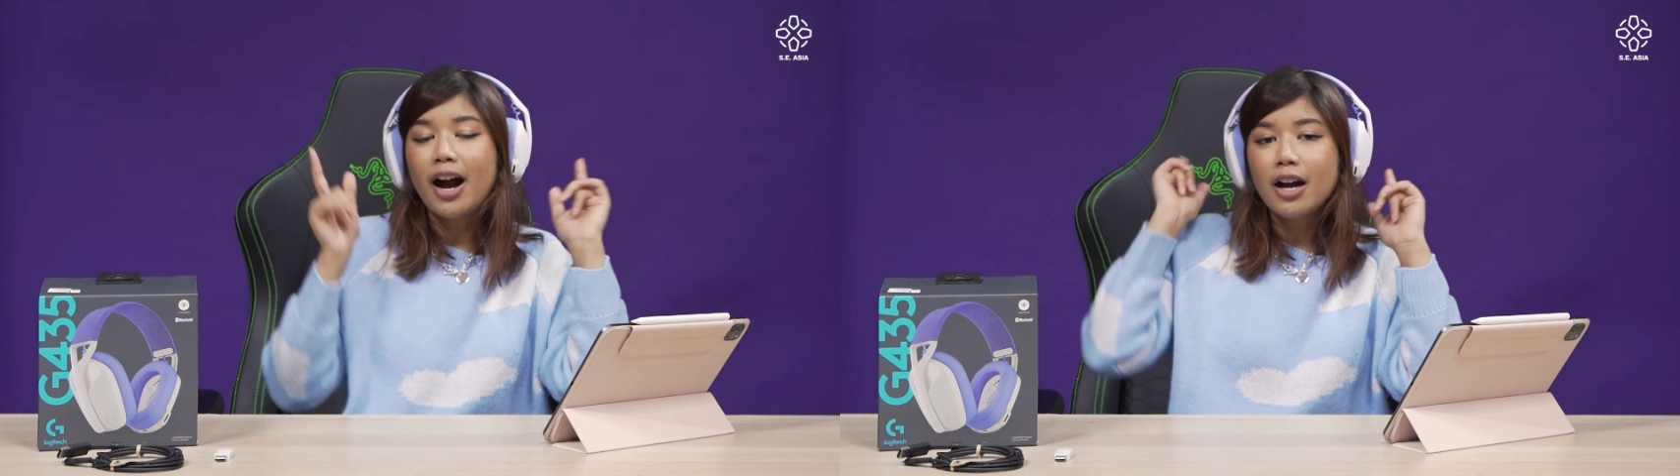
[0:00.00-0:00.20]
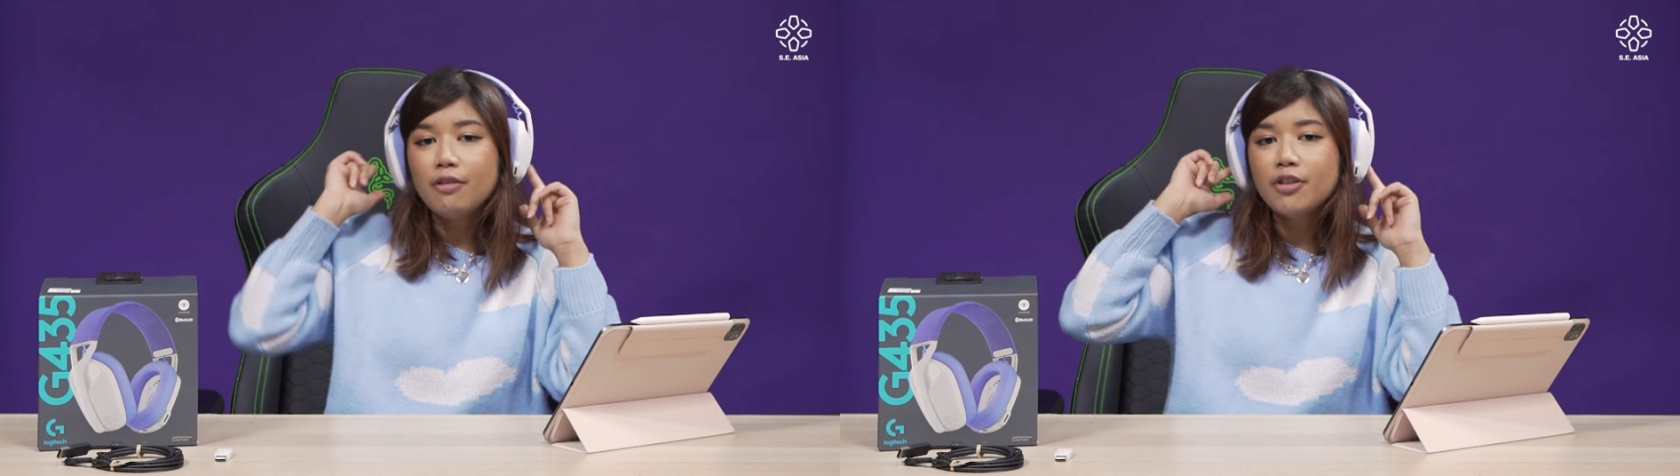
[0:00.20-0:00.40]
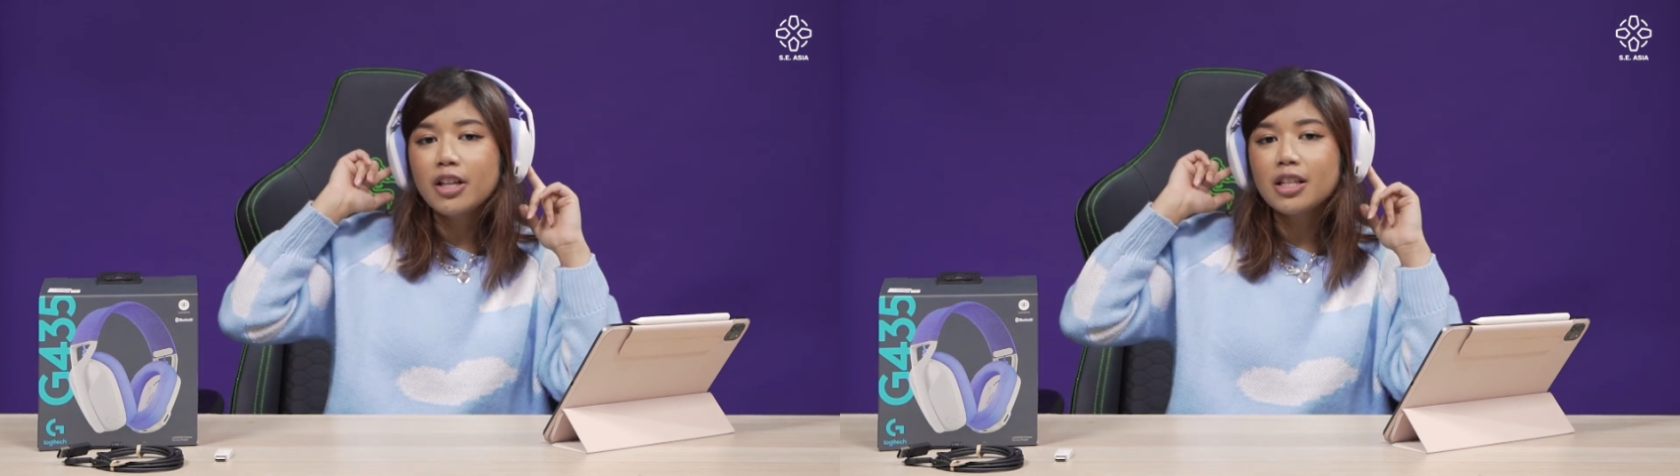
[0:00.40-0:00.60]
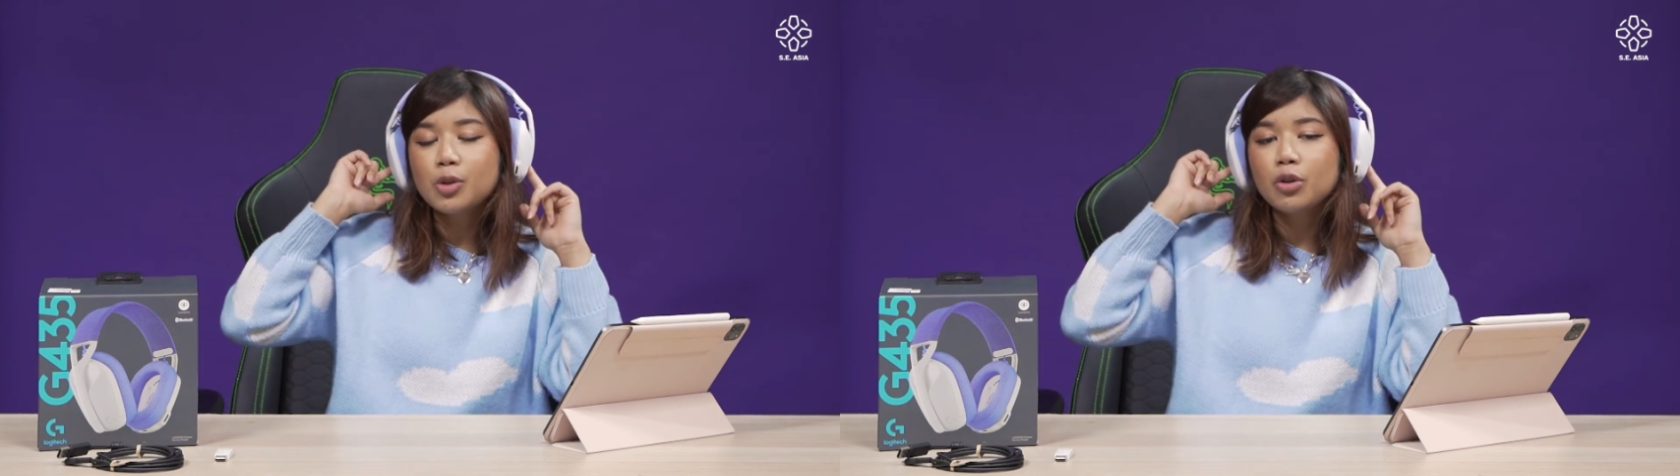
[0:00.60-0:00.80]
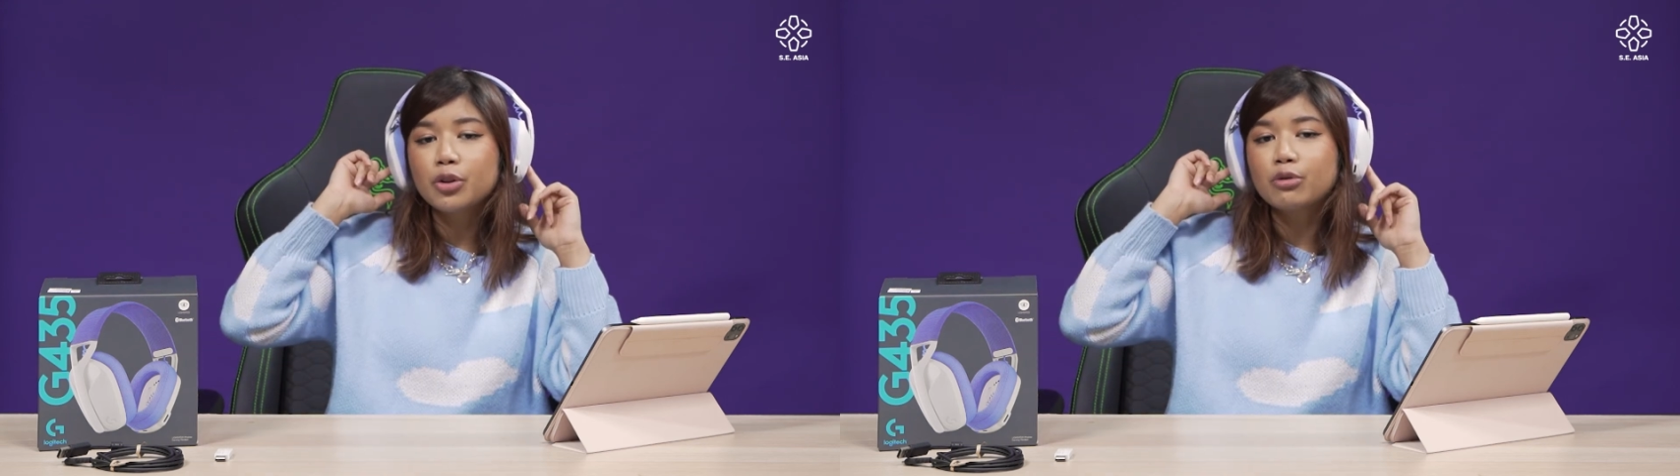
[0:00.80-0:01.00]
I feel like this
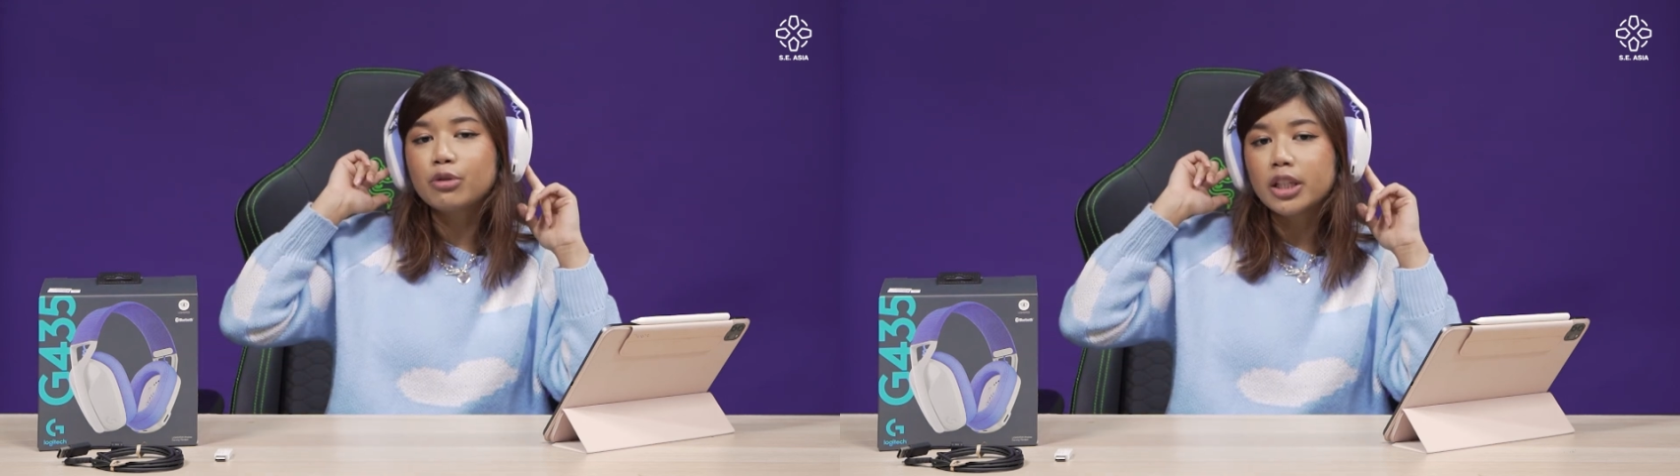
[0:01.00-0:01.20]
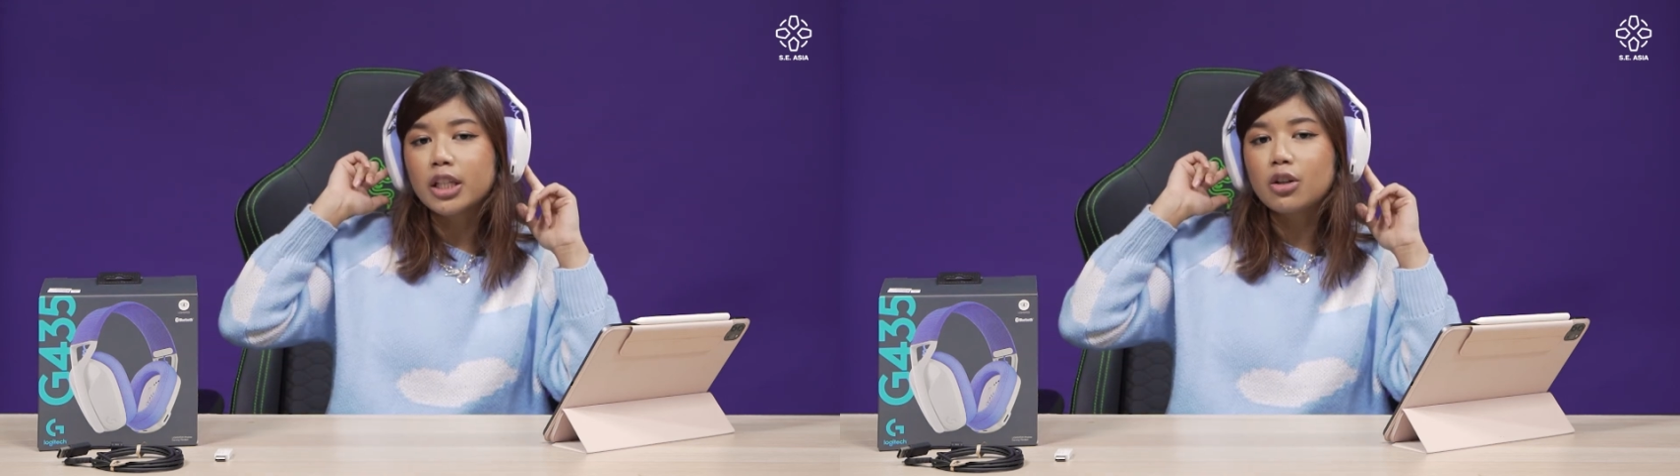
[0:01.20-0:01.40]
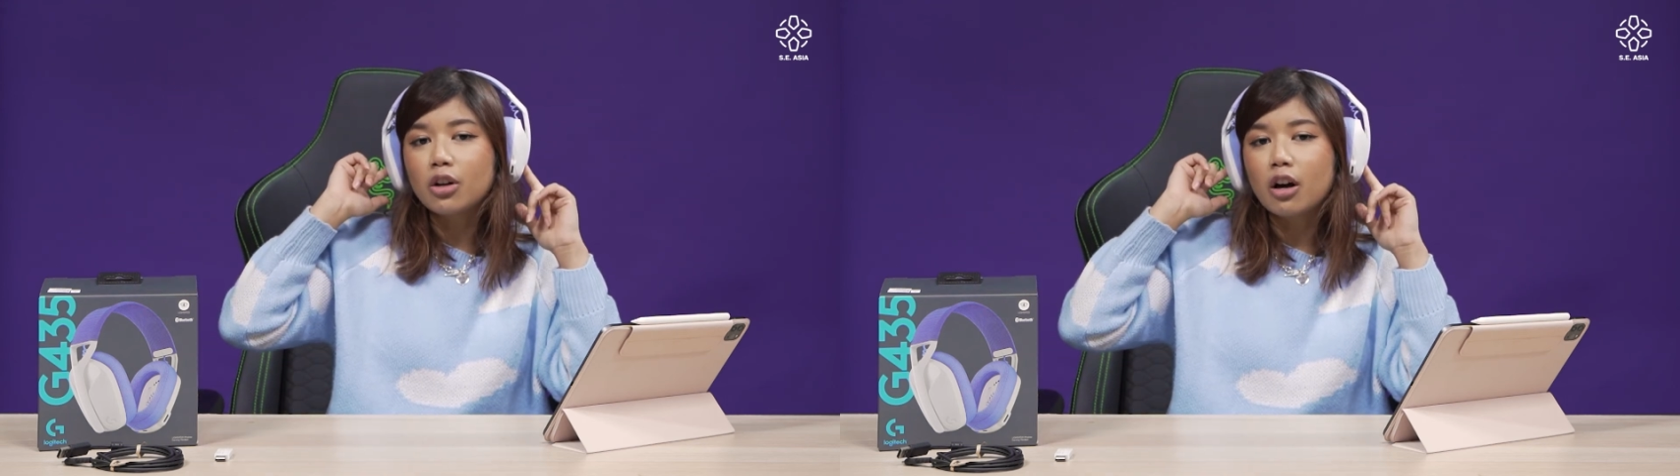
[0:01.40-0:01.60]
would look really good